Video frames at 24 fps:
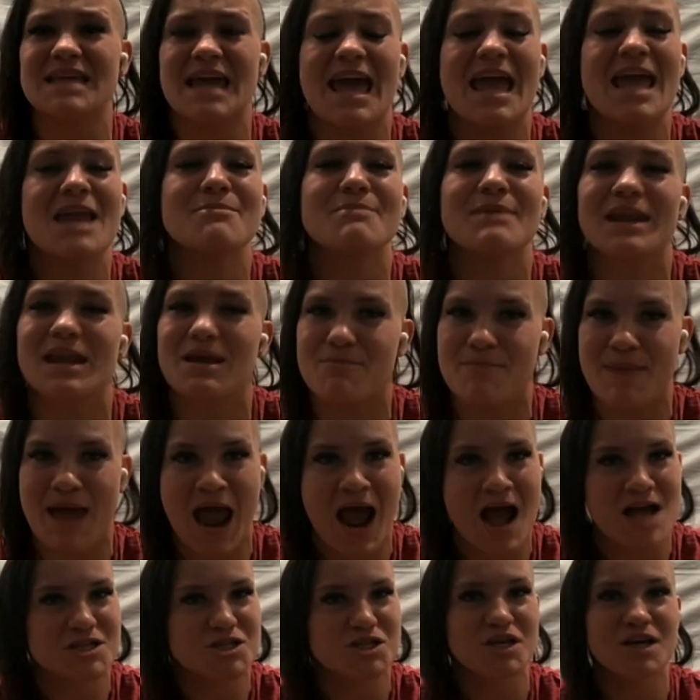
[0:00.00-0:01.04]
10-minute
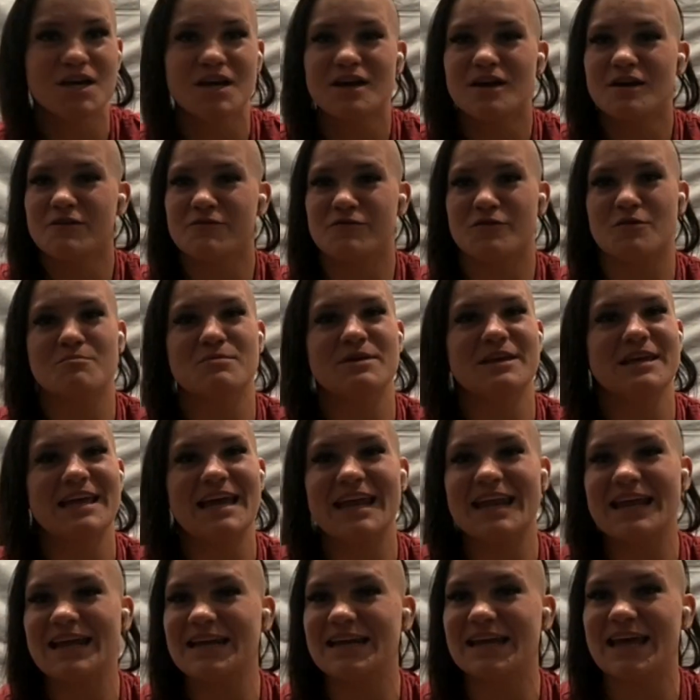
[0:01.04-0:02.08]
match from
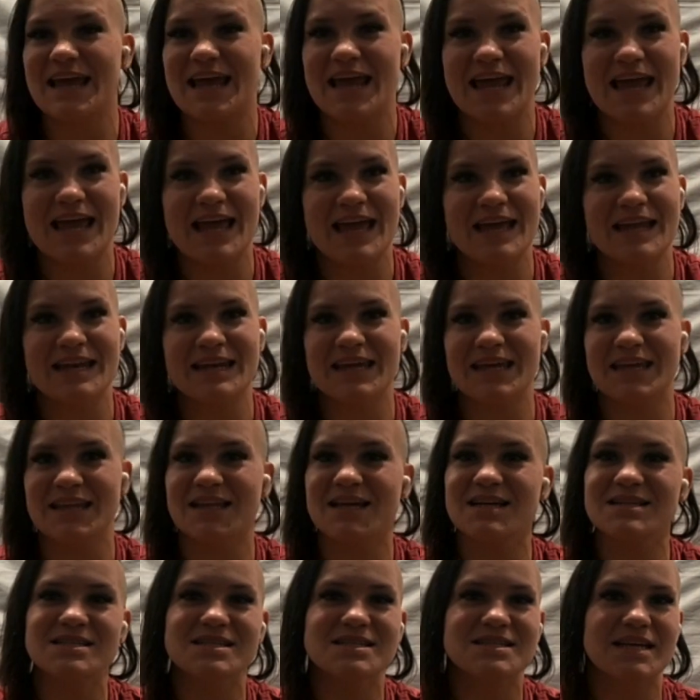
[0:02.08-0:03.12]
beginning to end,
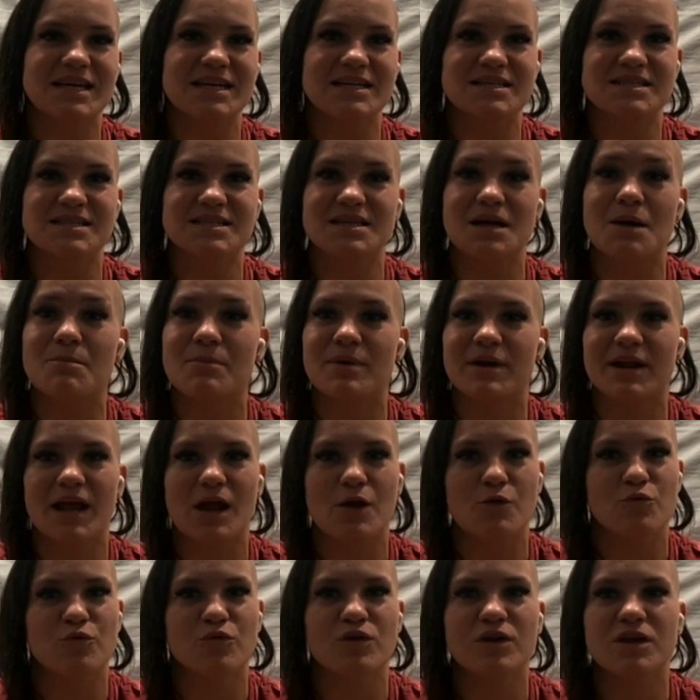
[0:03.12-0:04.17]
unless it's like somebody
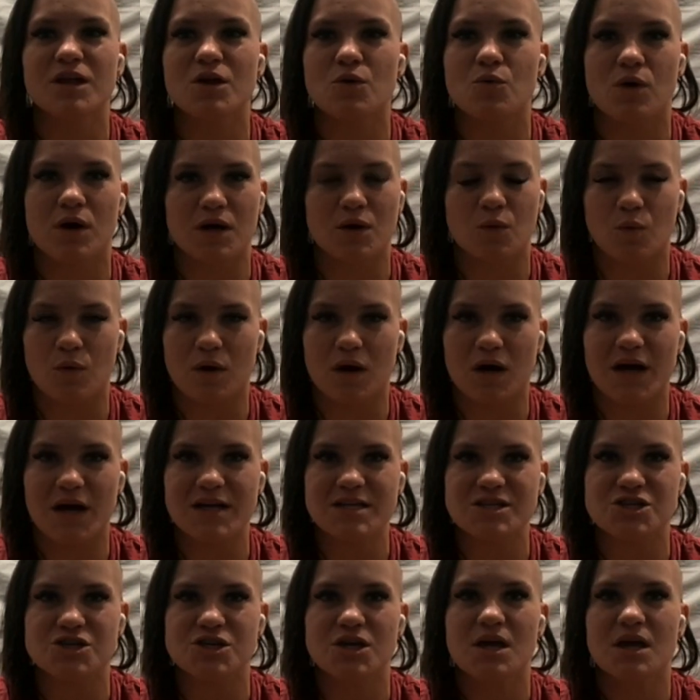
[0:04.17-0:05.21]
I really want to
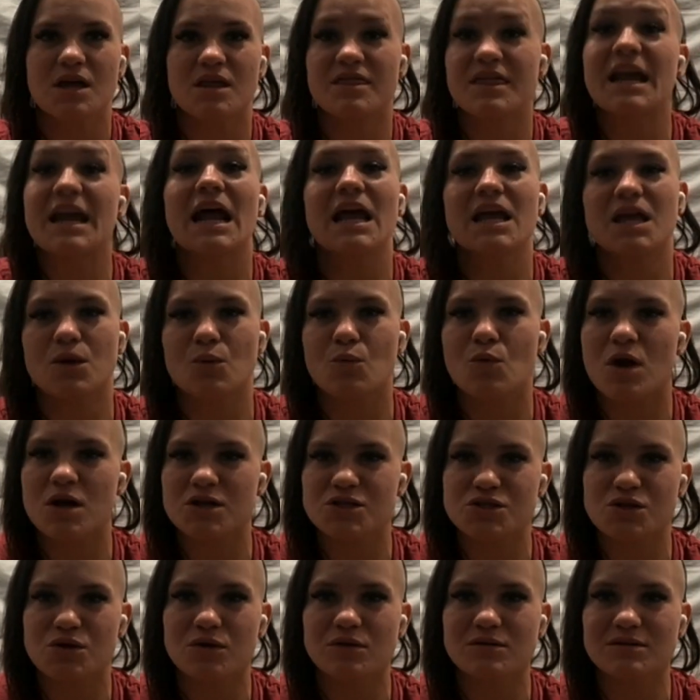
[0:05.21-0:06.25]
watch, then I can
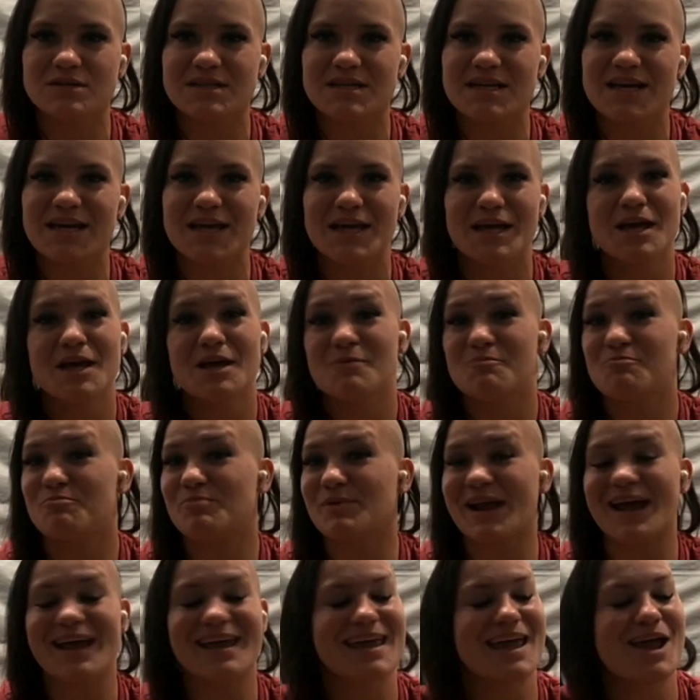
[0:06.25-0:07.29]
watch the whole thing.
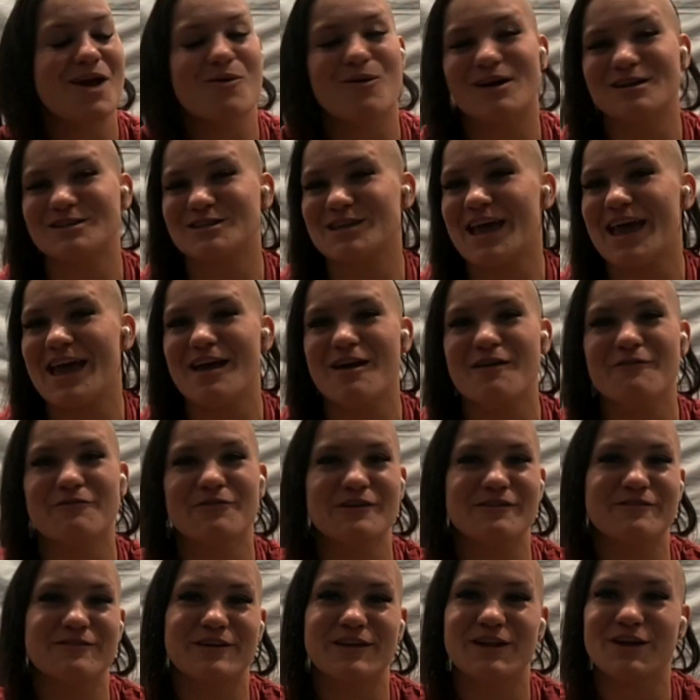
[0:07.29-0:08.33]
But I can't watch
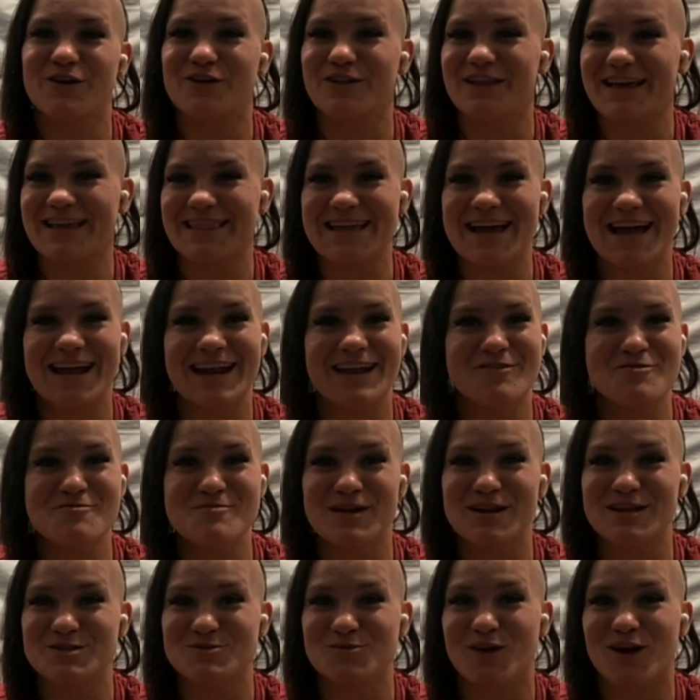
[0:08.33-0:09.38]
every video like that, and
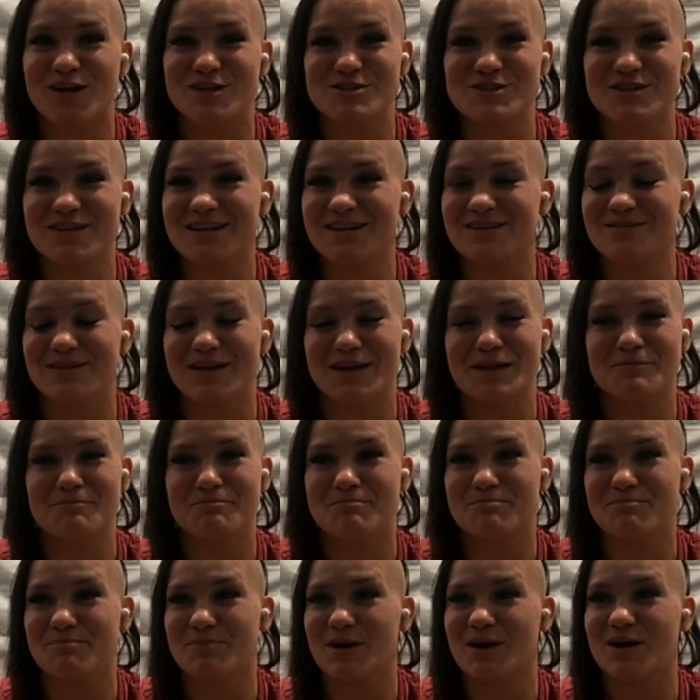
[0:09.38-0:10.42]
everybody's watching it. I'm like,
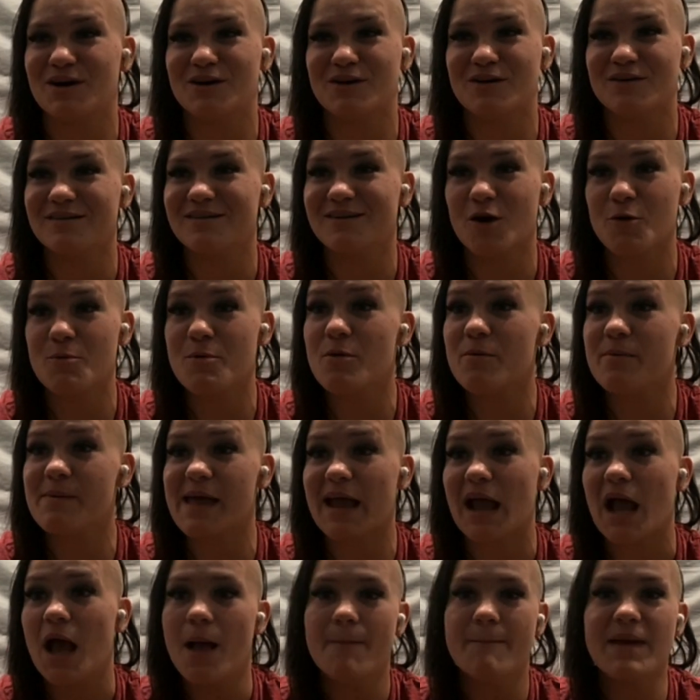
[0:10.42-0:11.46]
bro. Or people be
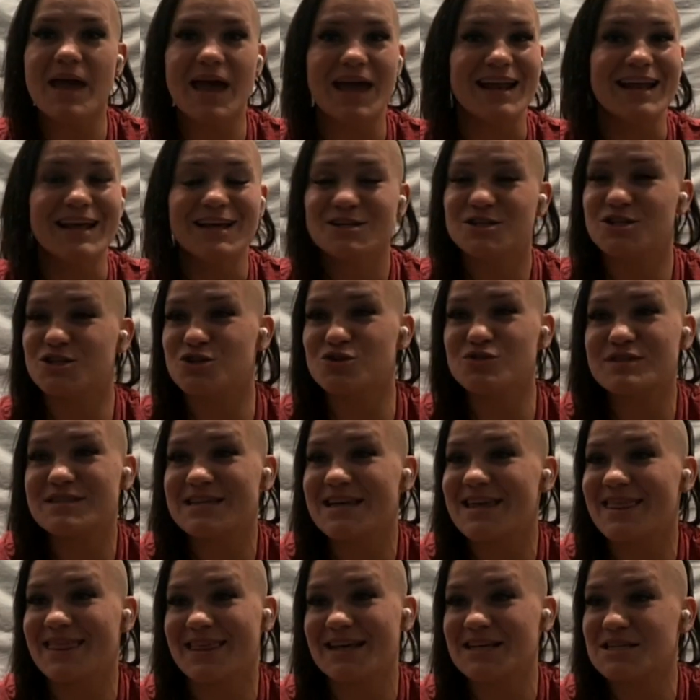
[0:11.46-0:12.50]
like, man, did you
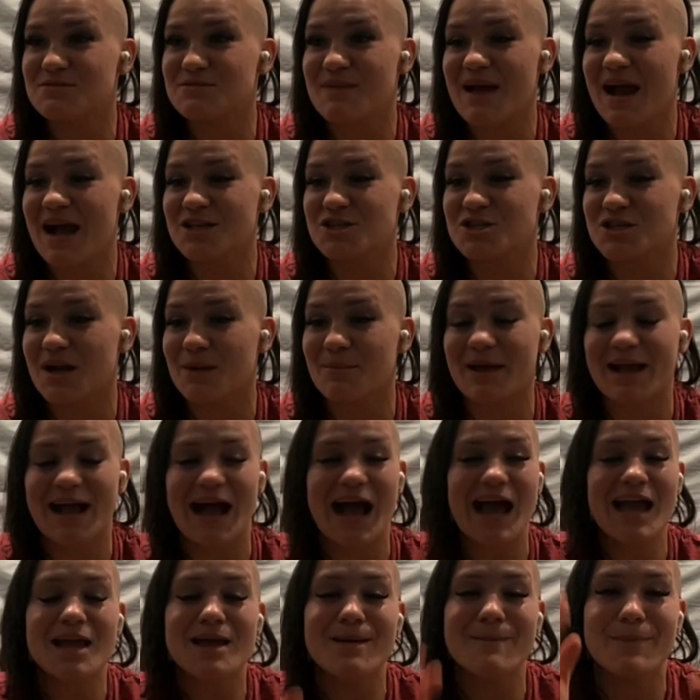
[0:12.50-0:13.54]
see this match? And I'm
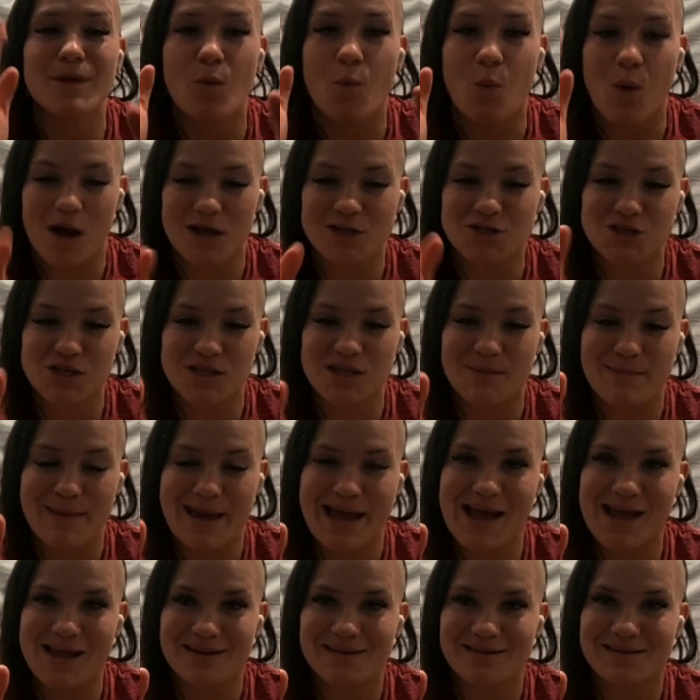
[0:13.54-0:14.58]
like, I can be watching the
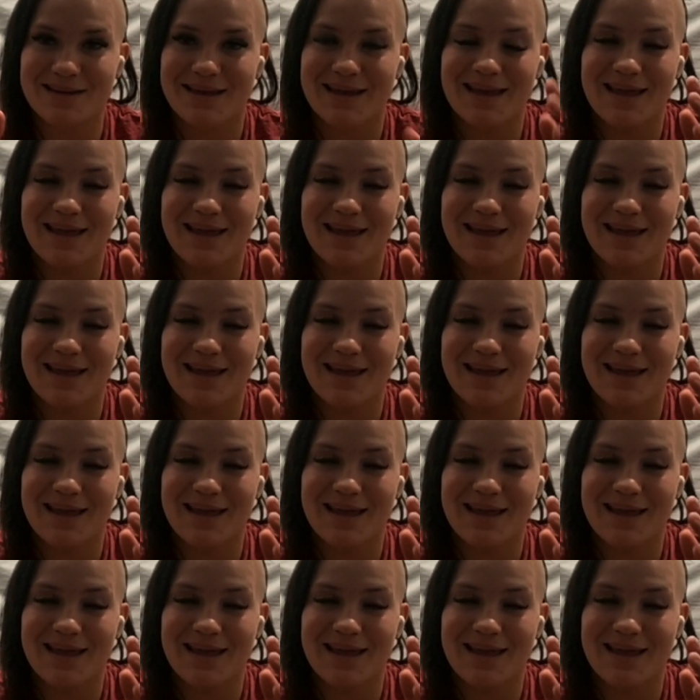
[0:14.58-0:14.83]
match,